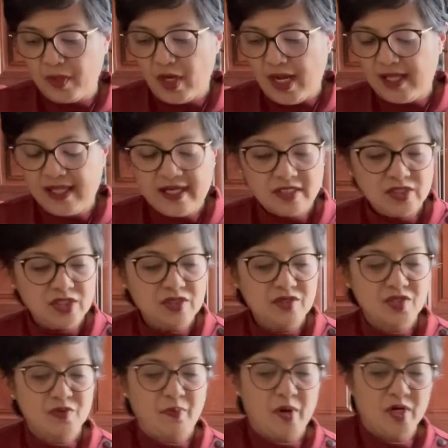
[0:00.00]
I like to
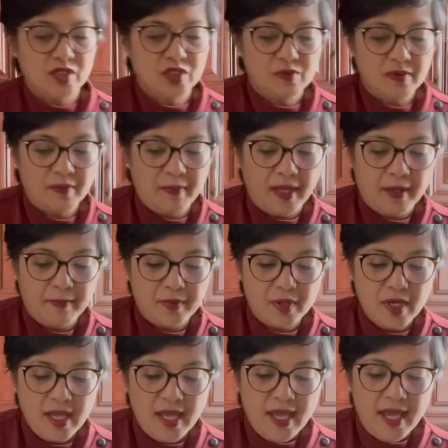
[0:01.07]
use parchment paper,
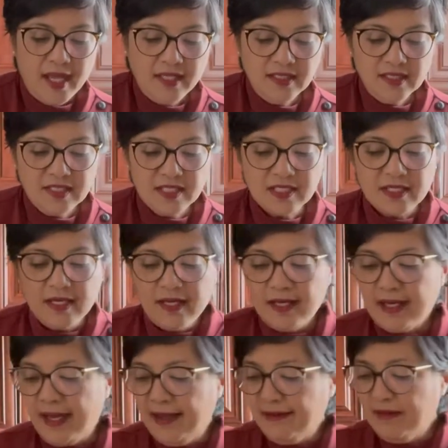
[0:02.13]
and just
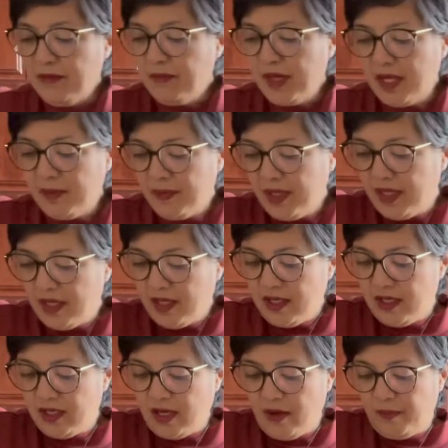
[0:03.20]
kind of maybe a
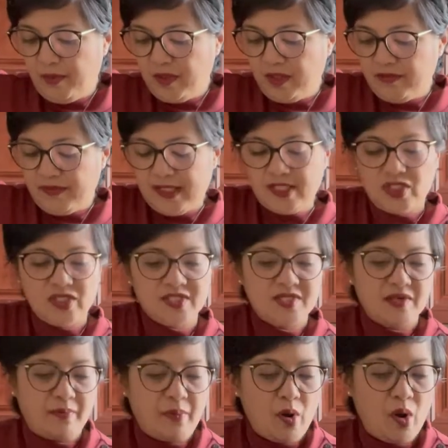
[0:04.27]
couple of inches
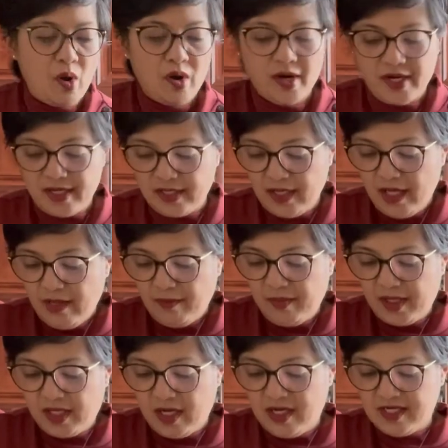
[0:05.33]
apart
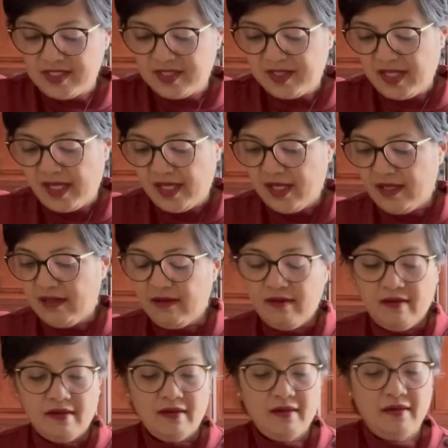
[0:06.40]
because they
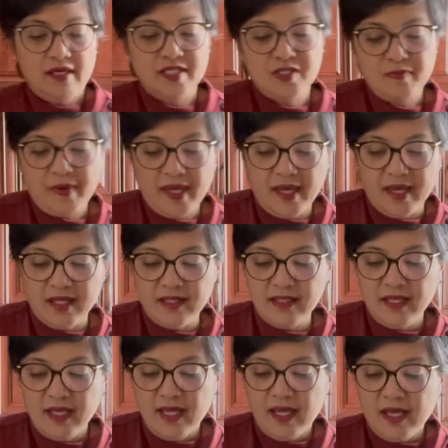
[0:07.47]
expand,
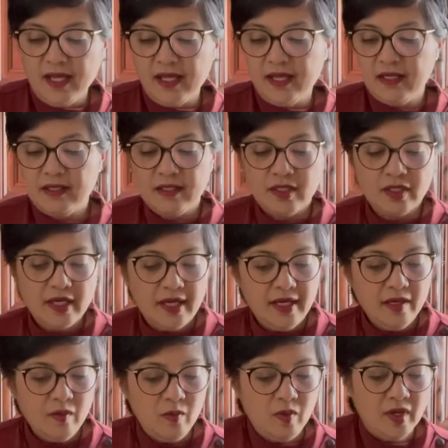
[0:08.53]
and you kind
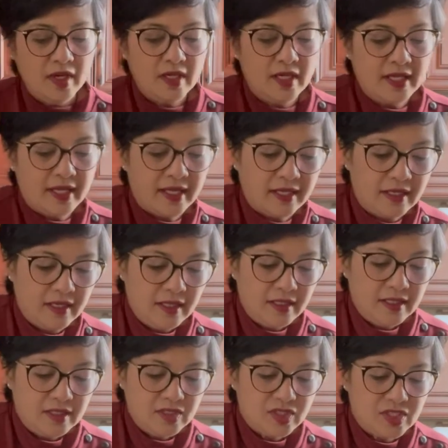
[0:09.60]
of want to like
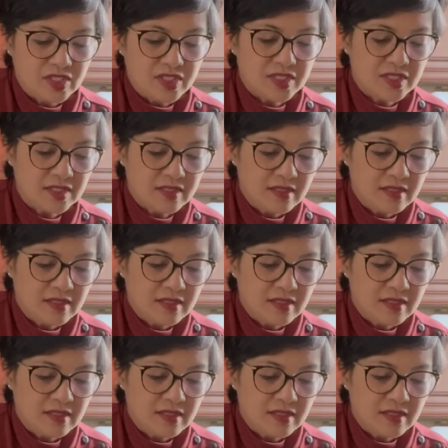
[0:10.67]
just